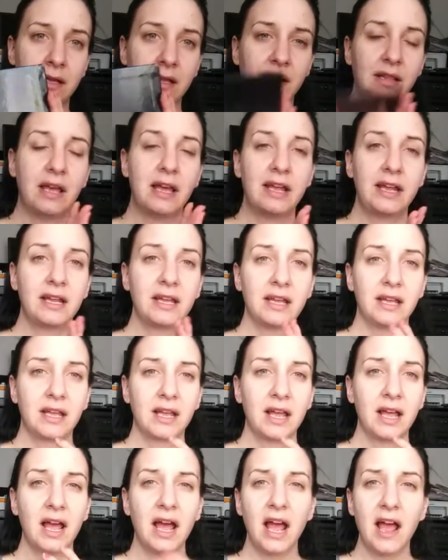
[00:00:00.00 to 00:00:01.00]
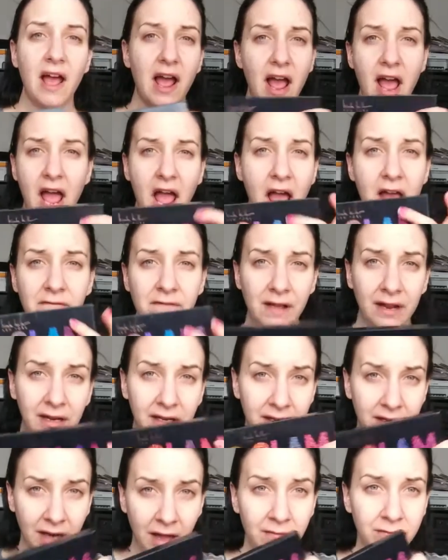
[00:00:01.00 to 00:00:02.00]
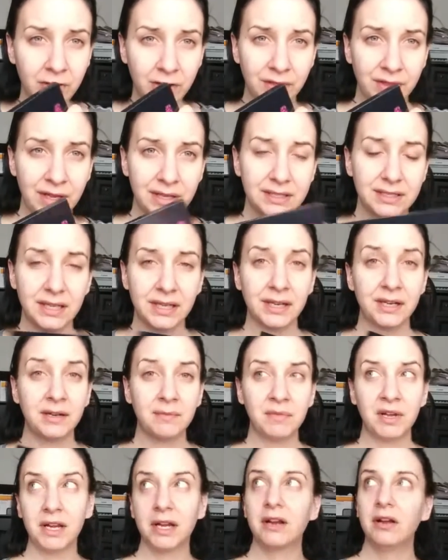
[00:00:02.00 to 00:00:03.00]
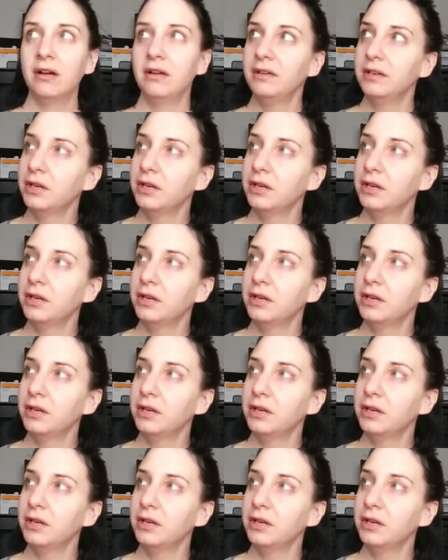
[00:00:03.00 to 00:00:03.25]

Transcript: Like, I fell in love with this, and then I'm like,